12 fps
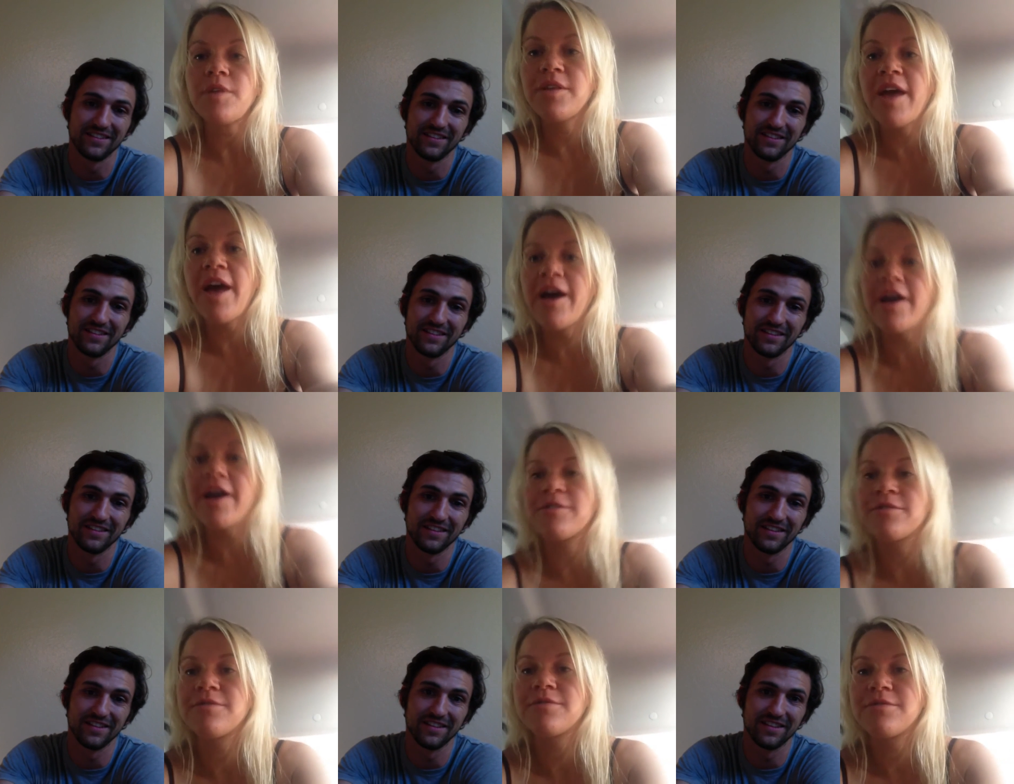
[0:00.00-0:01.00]
Speaker 1: yeah.
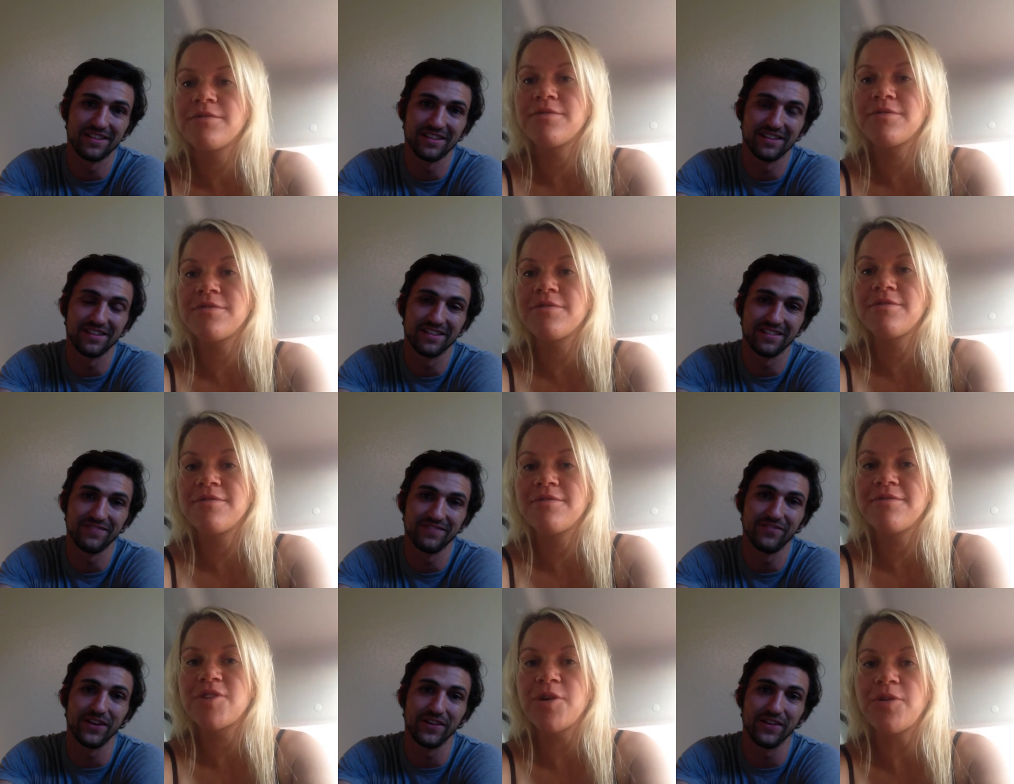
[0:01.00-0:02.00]

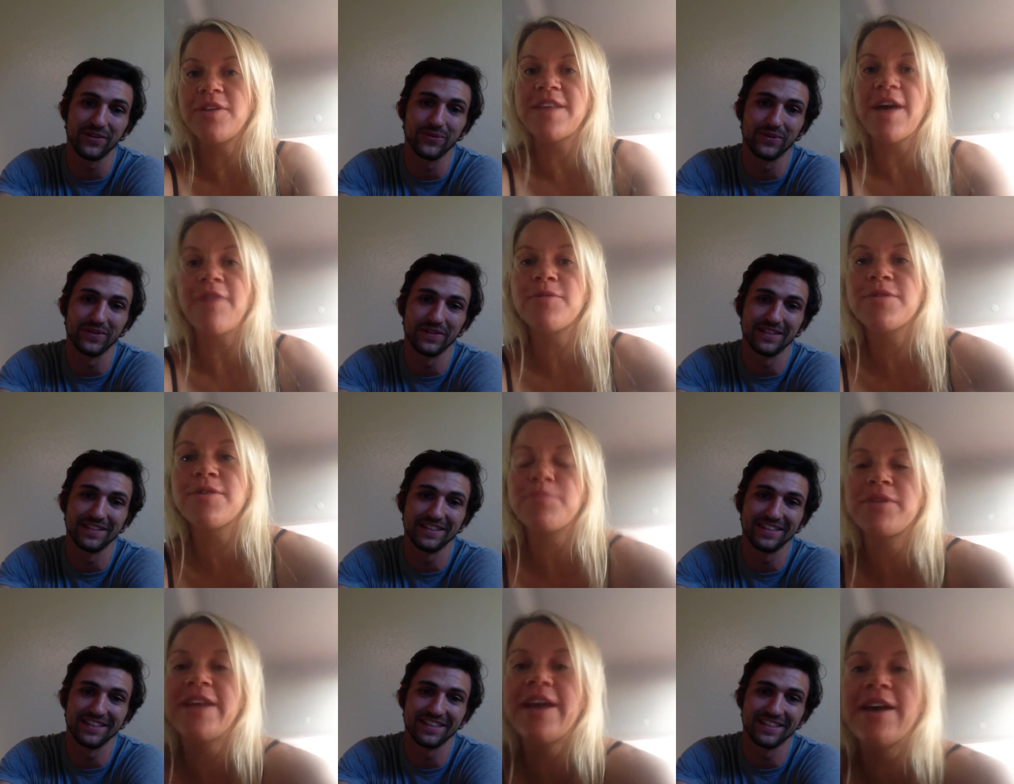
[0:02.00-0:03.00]
totally. That was
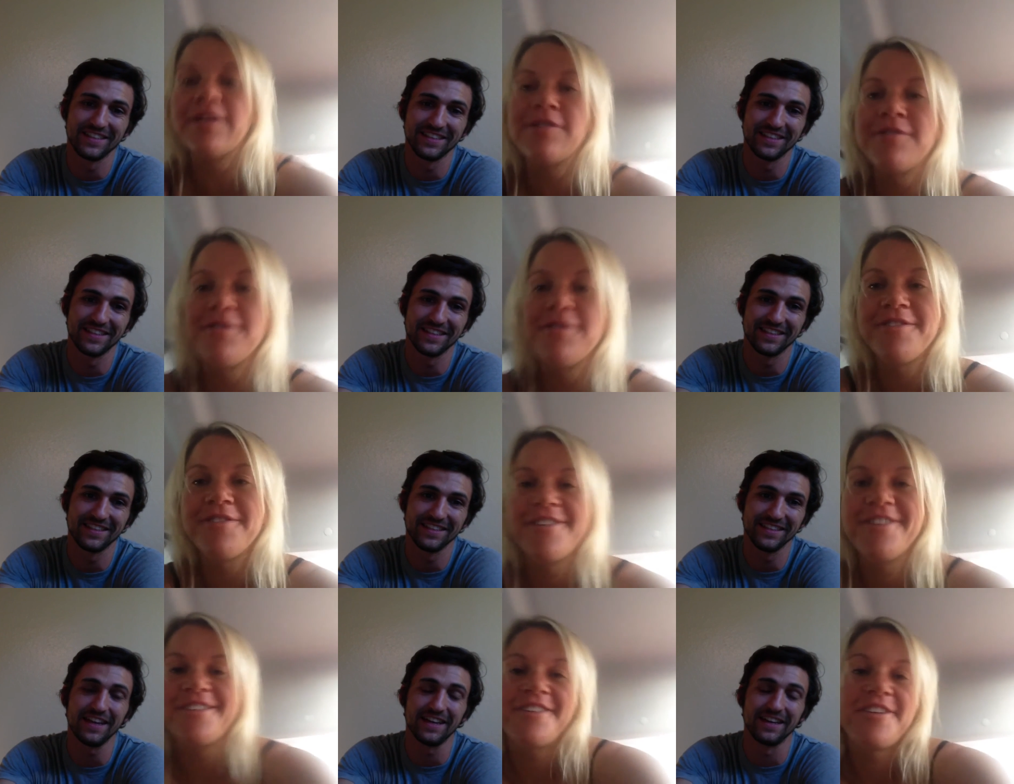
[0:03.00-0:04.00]
the plan.
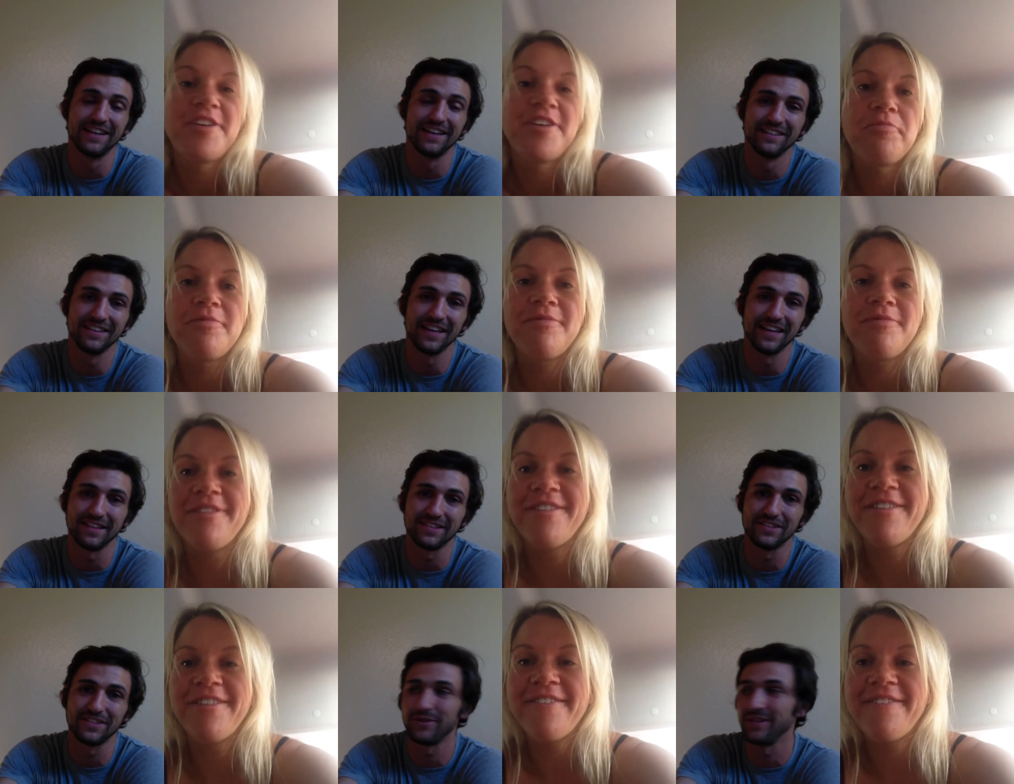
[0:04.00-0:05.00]
Speaker 2: Yeah, yeah,
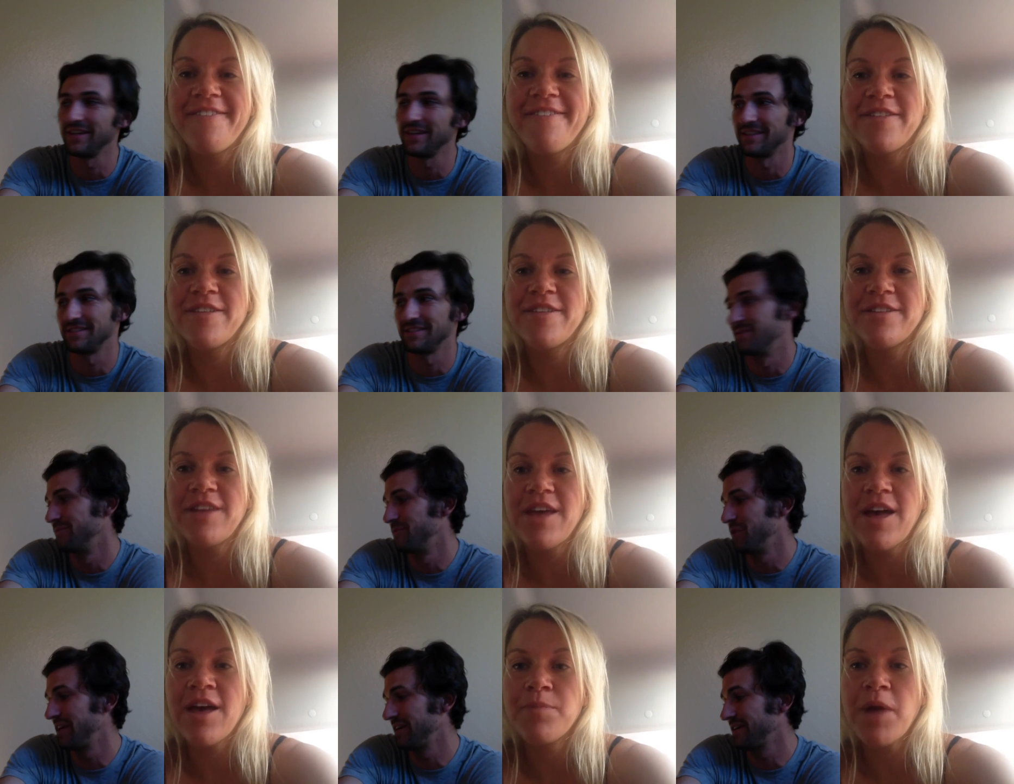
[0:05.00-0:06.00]
that's totally awesome.
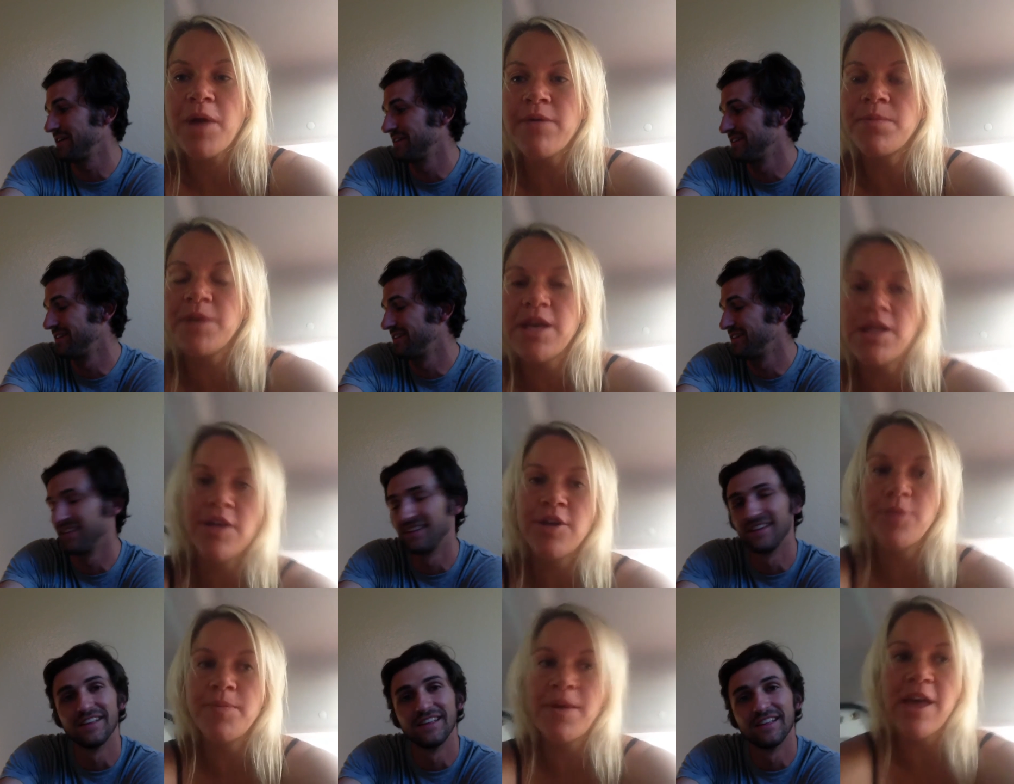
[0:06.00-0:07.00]
Speaker 1: Yeah, probably a
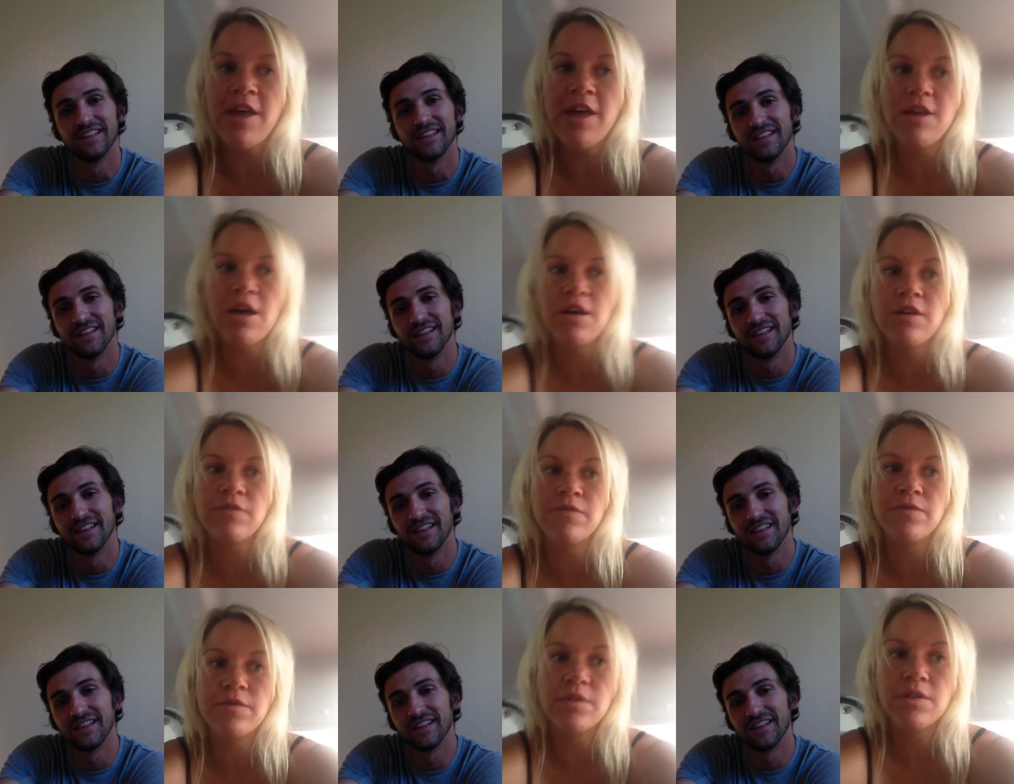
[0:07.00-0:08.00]
little bit
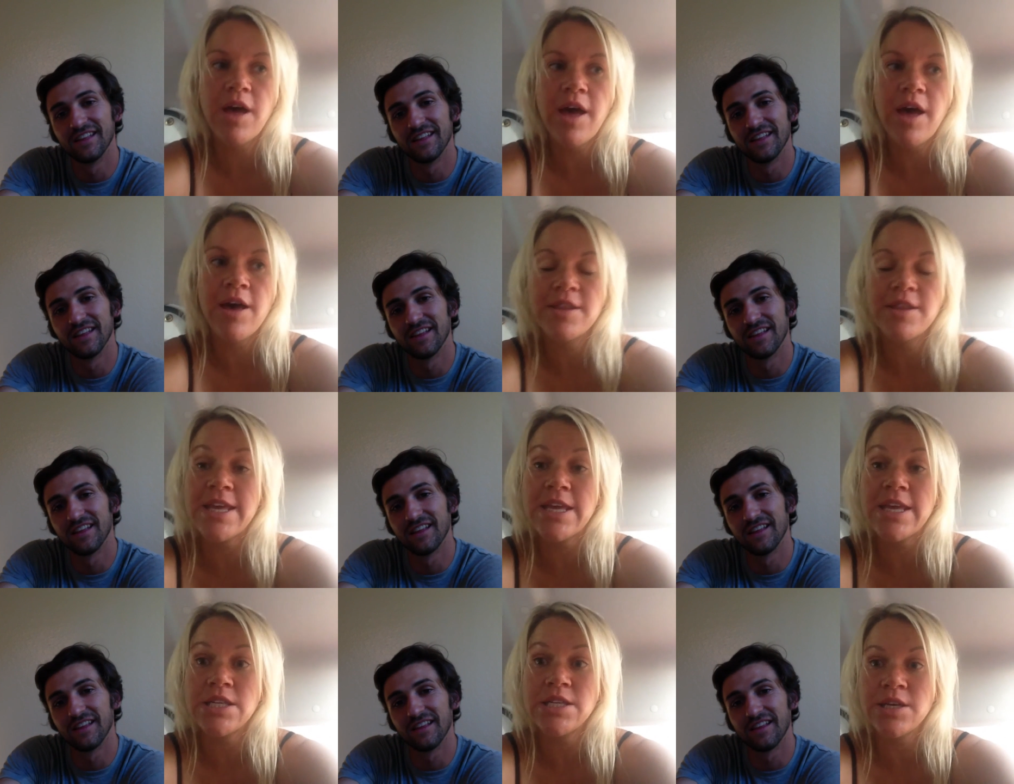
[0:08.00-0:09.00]
of uh,
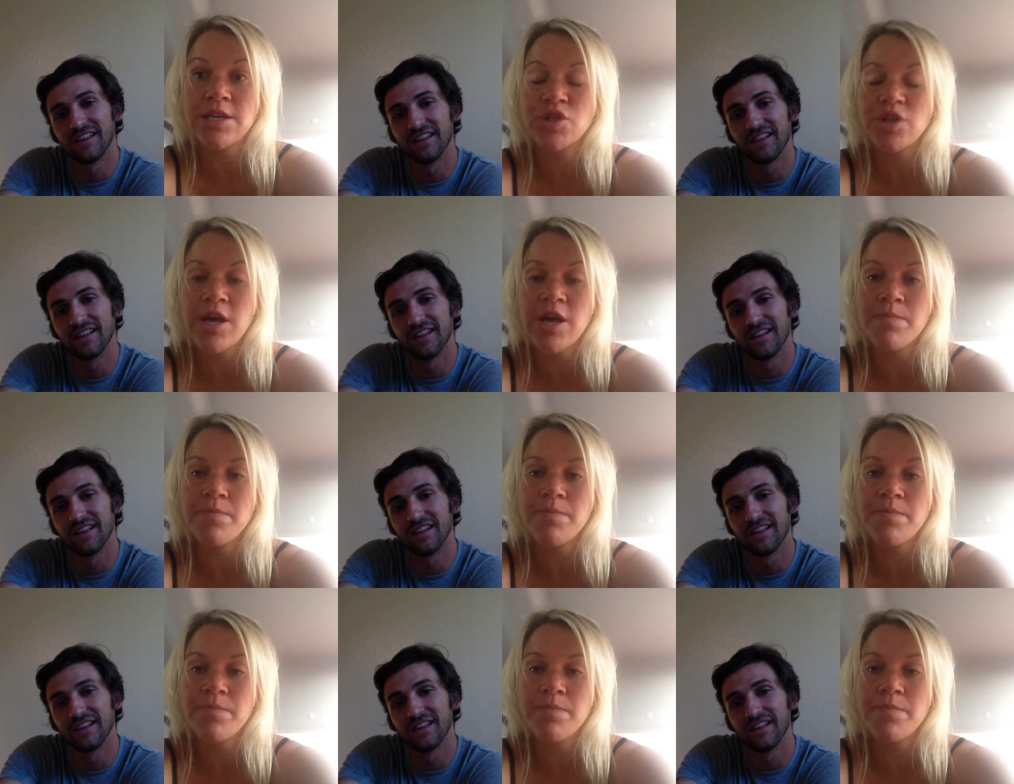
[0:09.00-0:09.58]
the India trip,